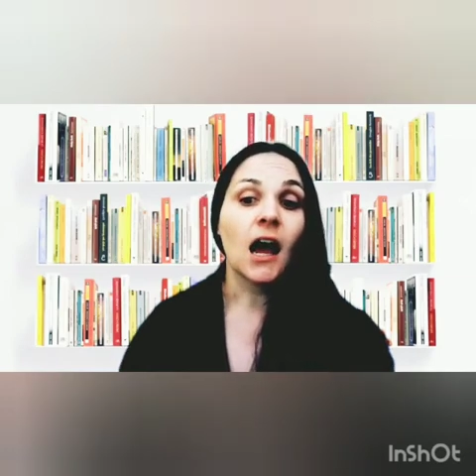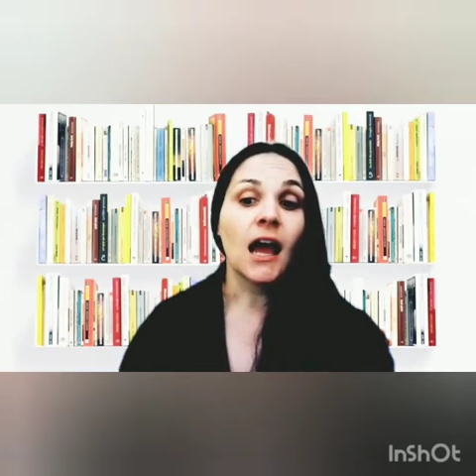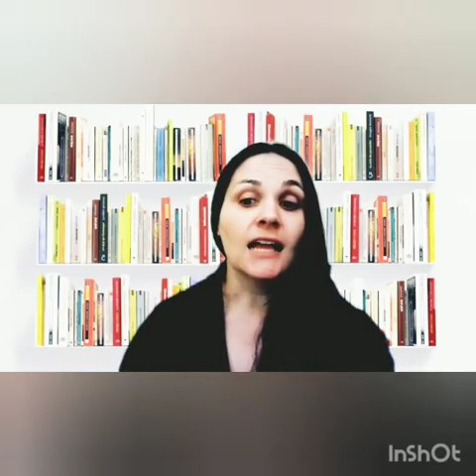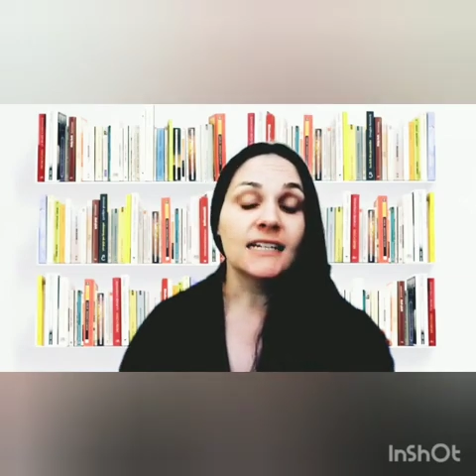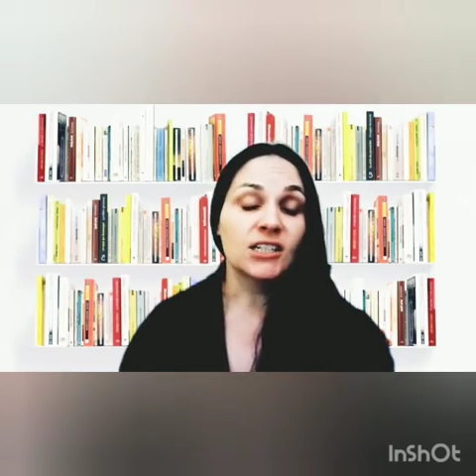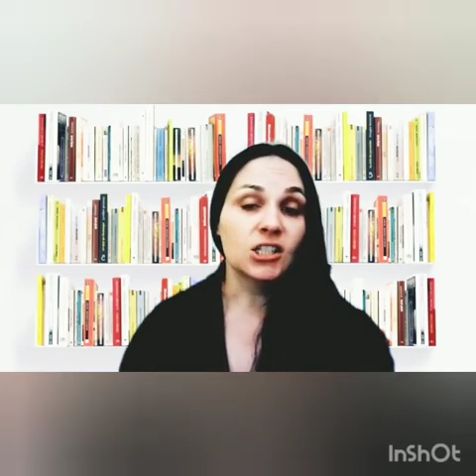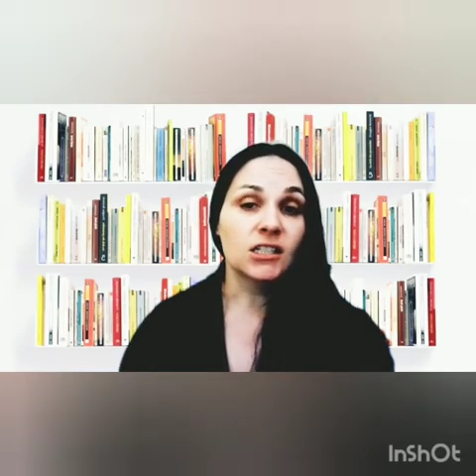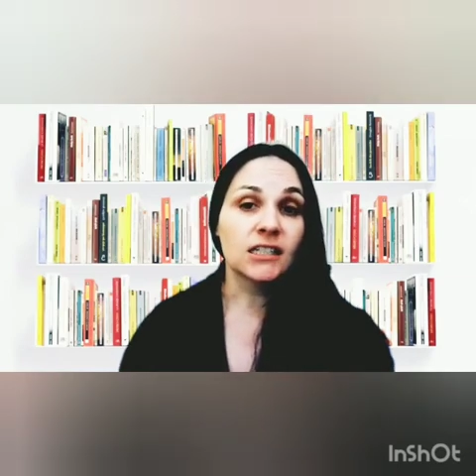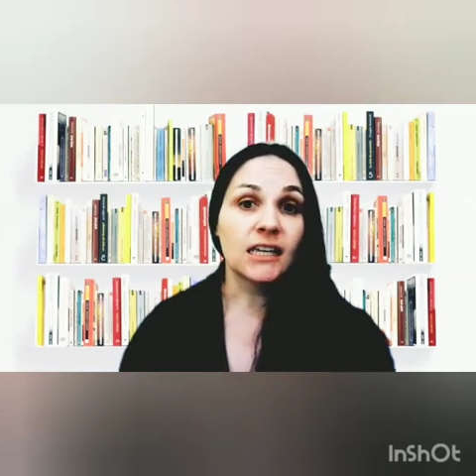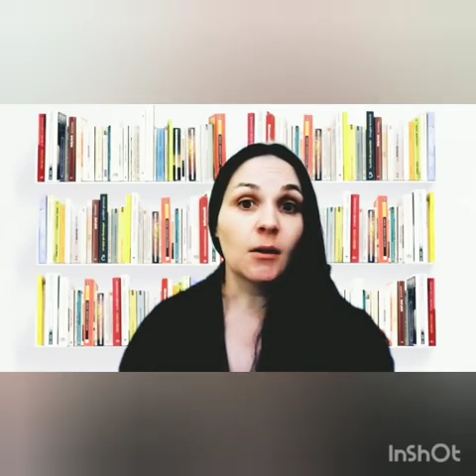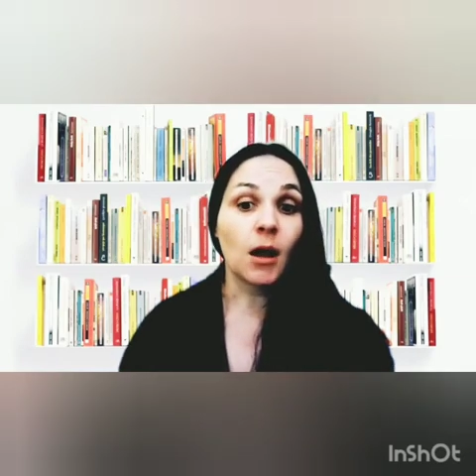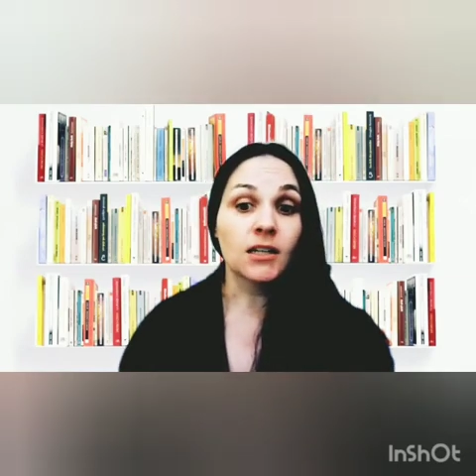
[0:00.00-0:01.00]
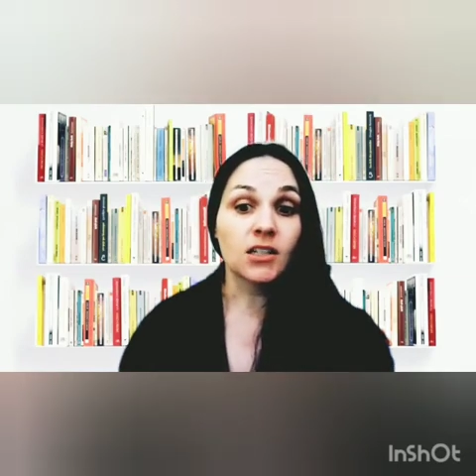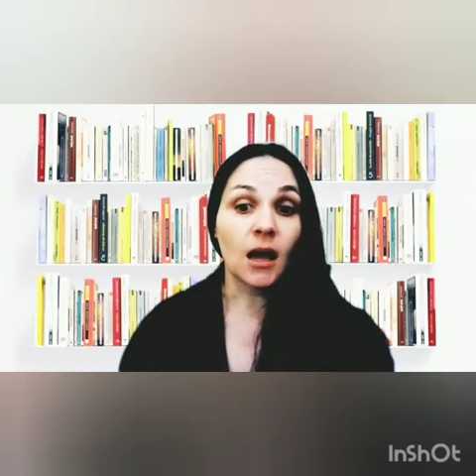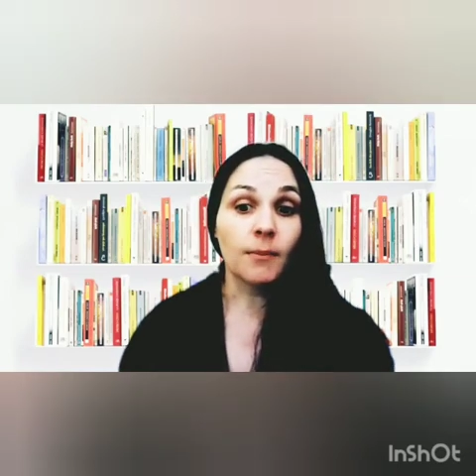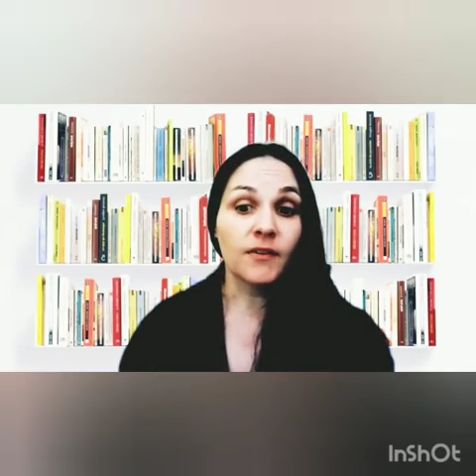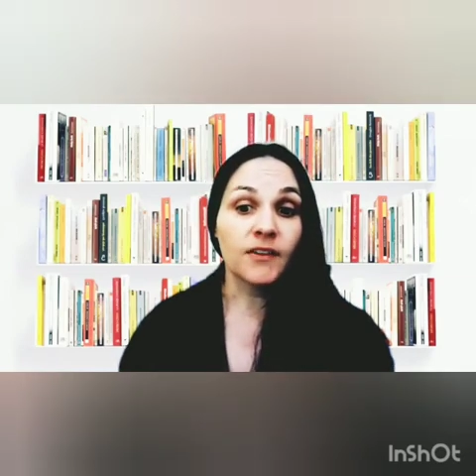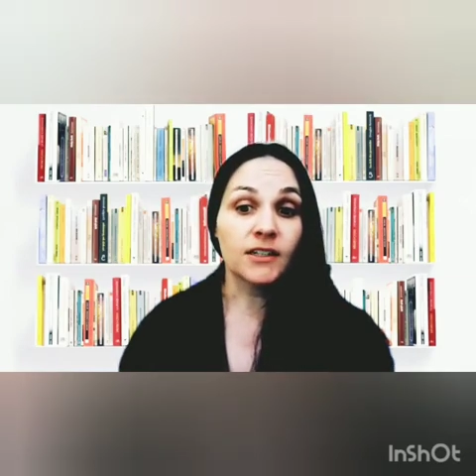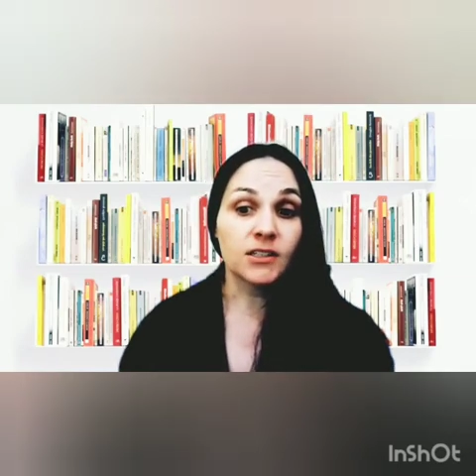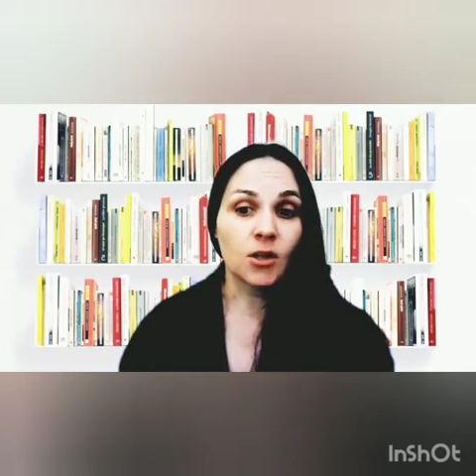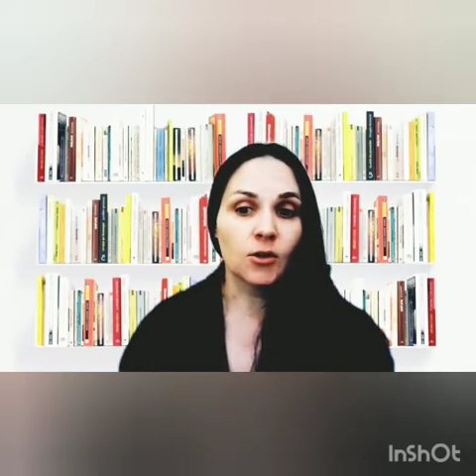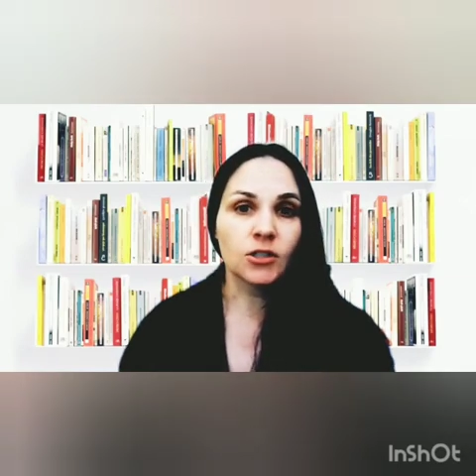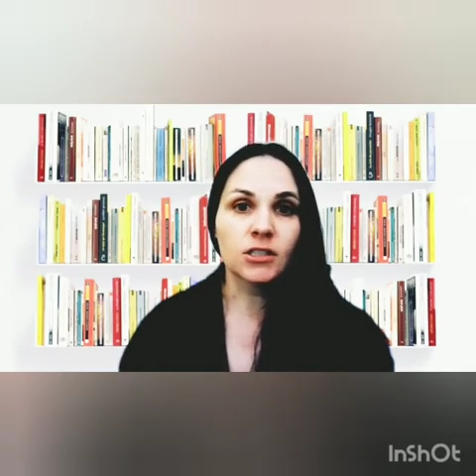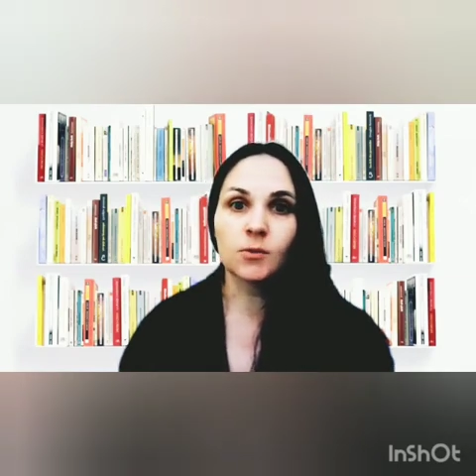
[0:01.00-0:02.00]
Additionally, on top of the
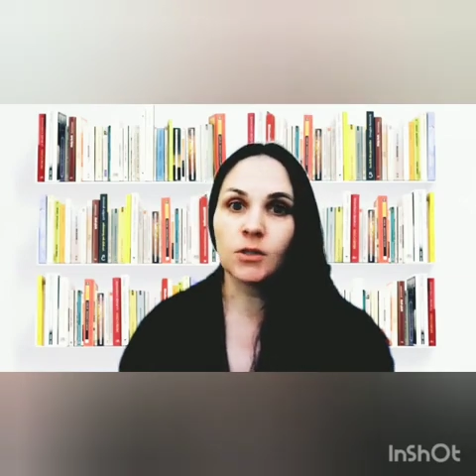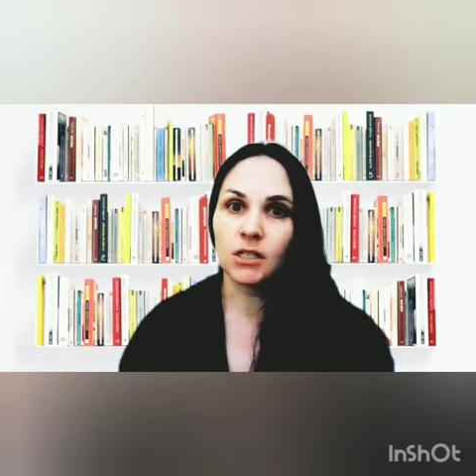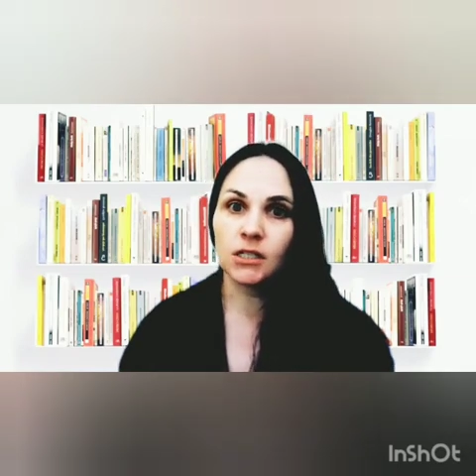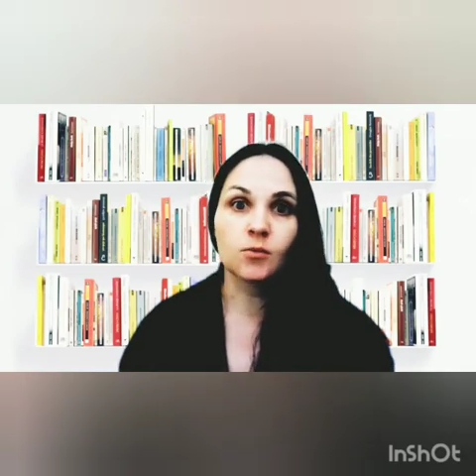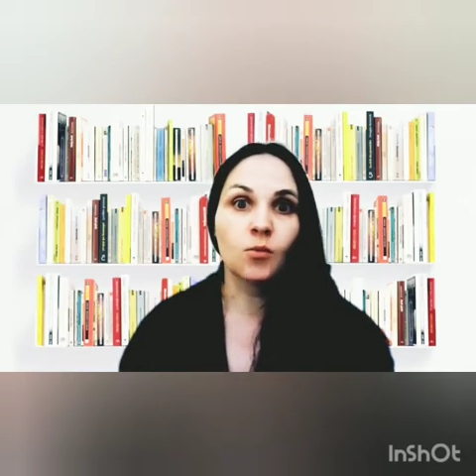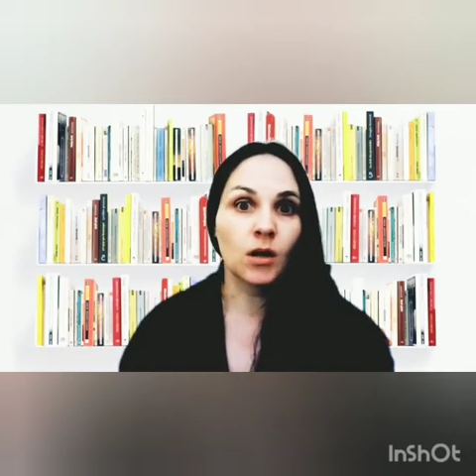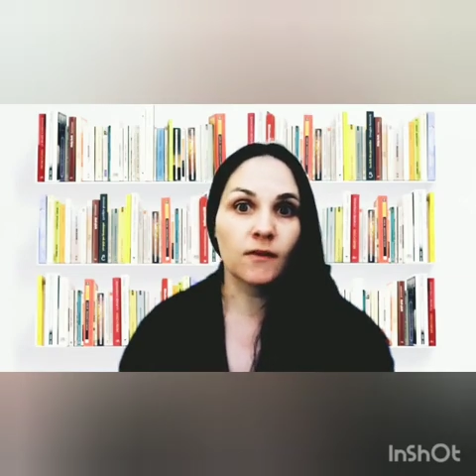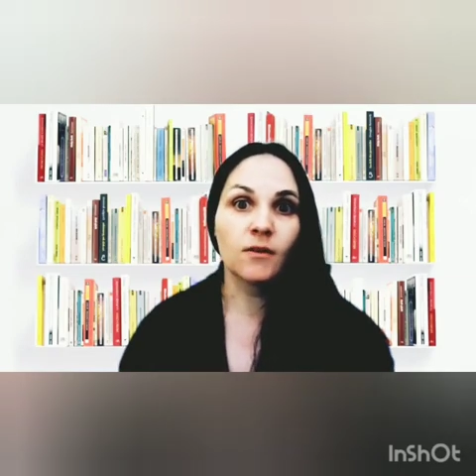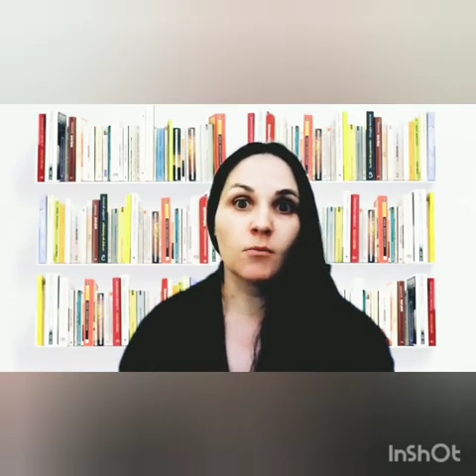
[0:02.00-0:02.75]
disclosures, which is one of the